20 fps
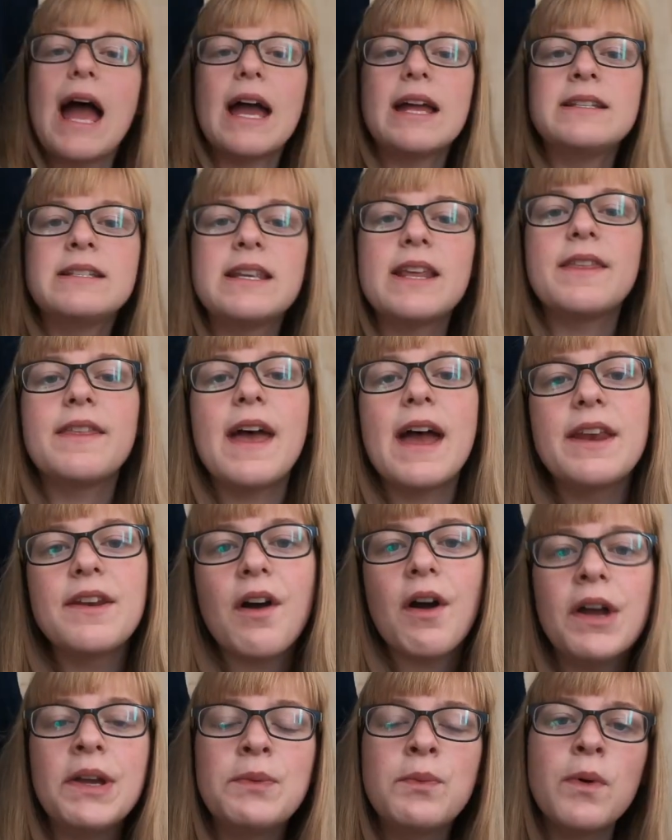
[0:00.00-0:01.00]
And
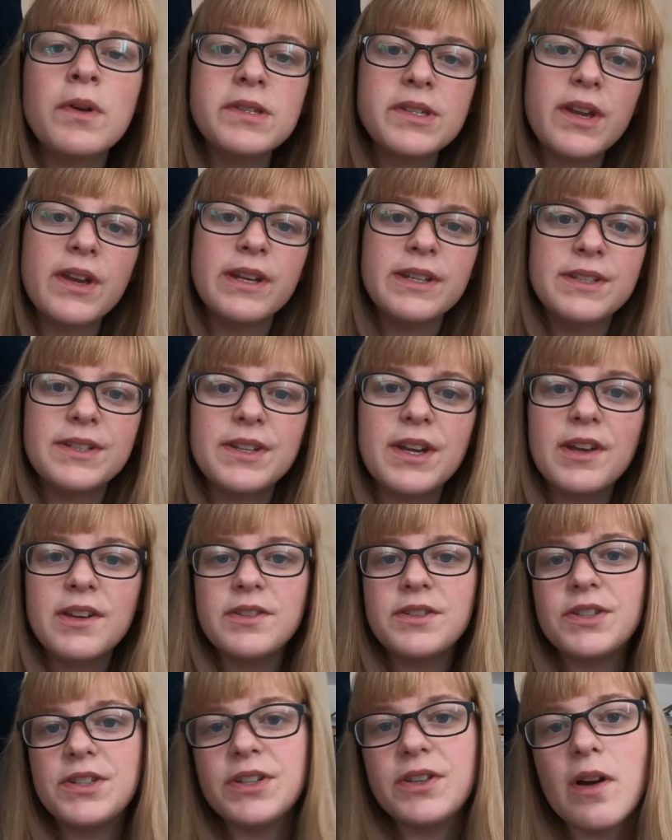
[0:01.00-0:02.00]
then I was going to
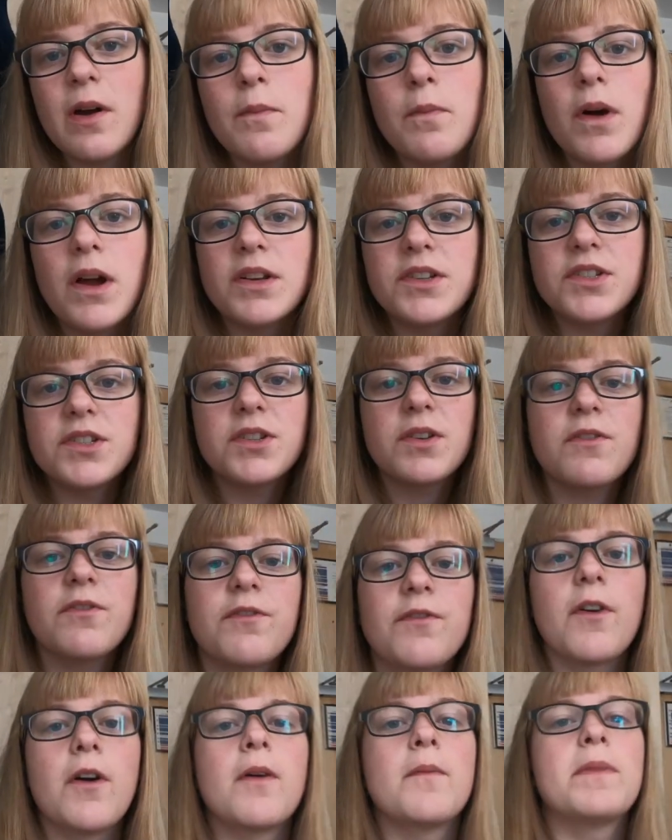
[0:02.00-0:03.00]
go to a brunch
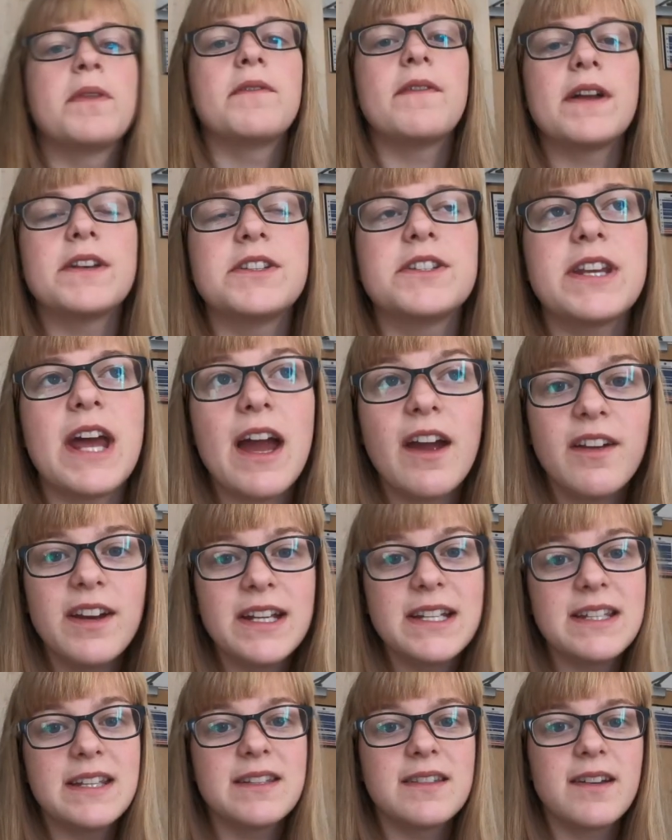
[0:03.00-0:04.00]
from the
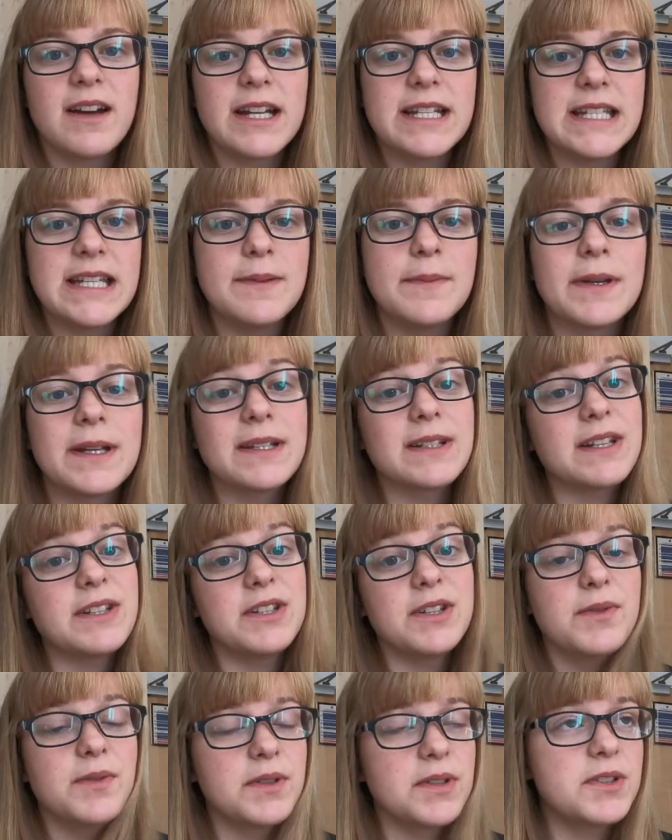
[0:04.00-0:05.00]
Vegetarian Society because I
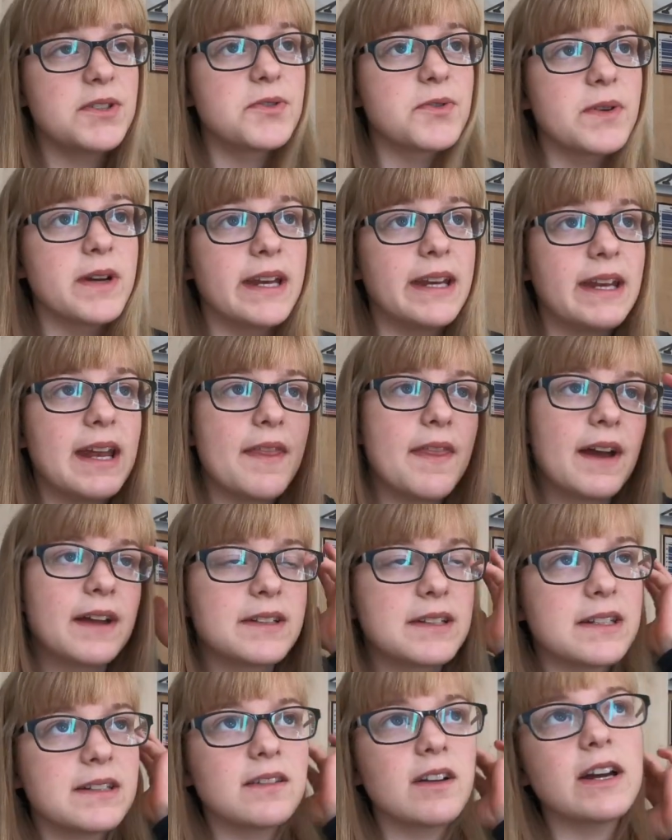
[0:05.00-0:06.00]
do want to join
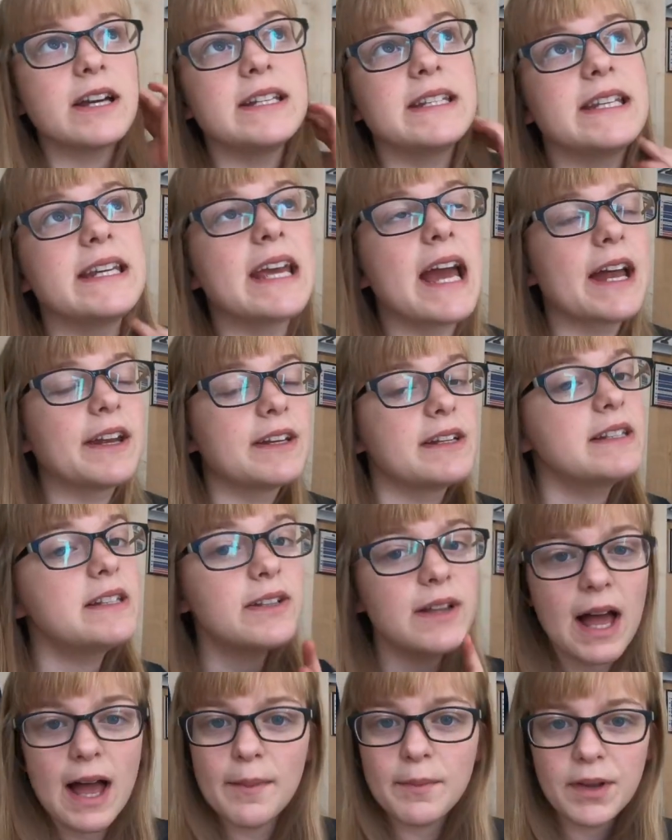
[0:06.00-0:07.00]
that society and I
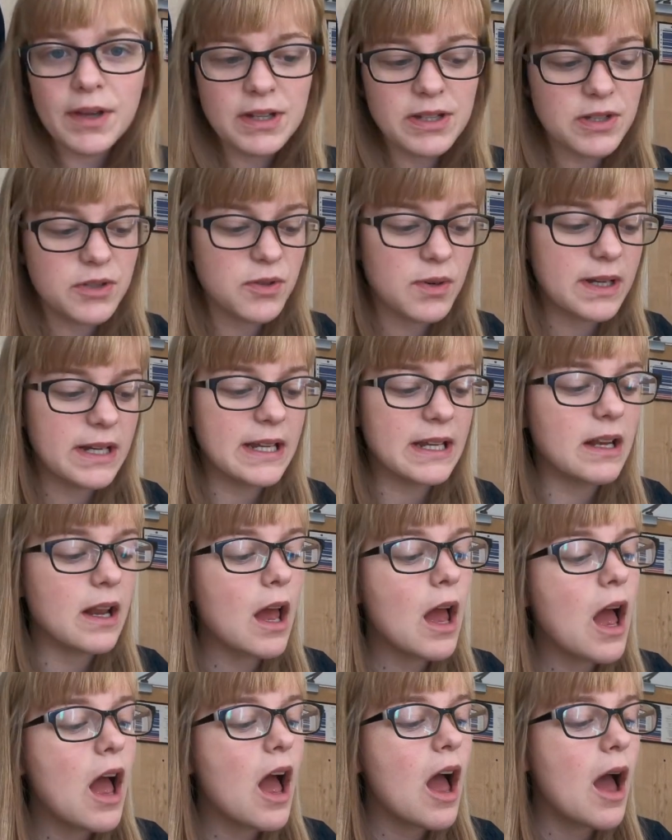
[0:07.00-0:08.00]
still am going to join it
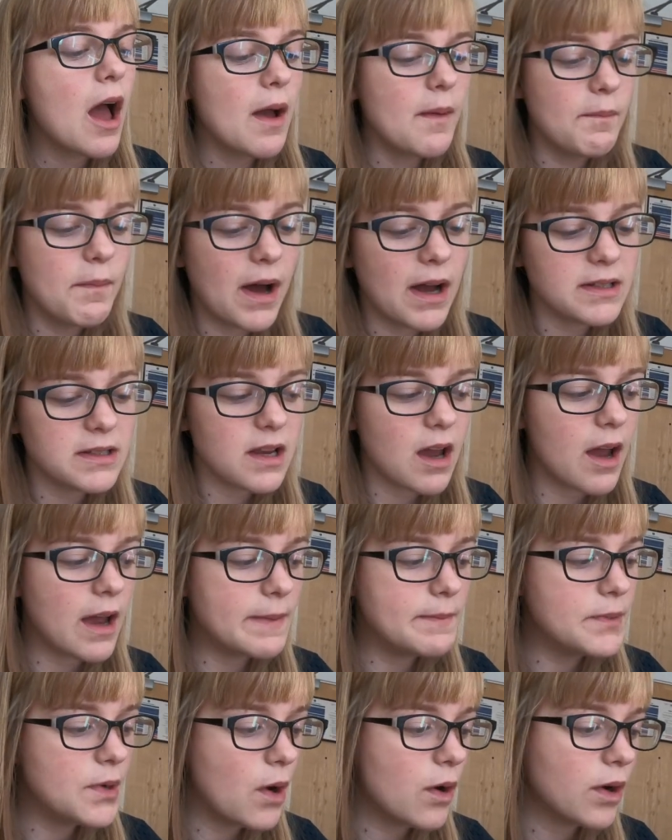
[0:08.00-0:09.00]
but
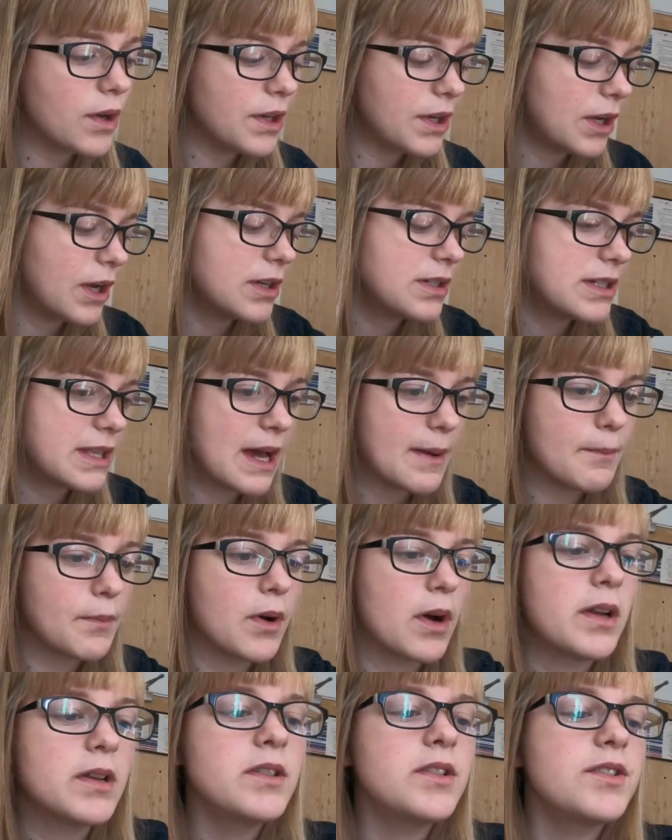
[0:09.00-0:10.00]
I'm not going to go to that
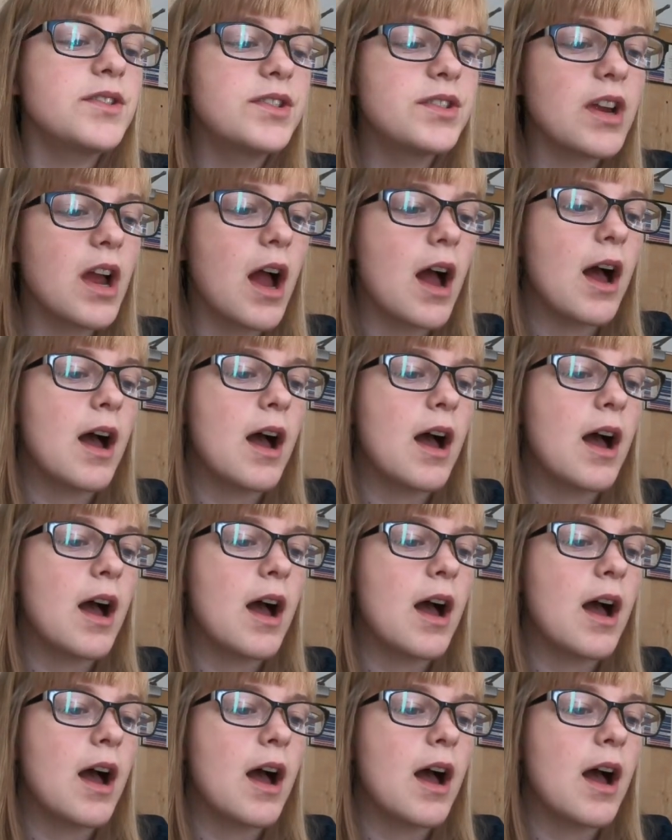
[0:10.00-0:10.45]
brunch.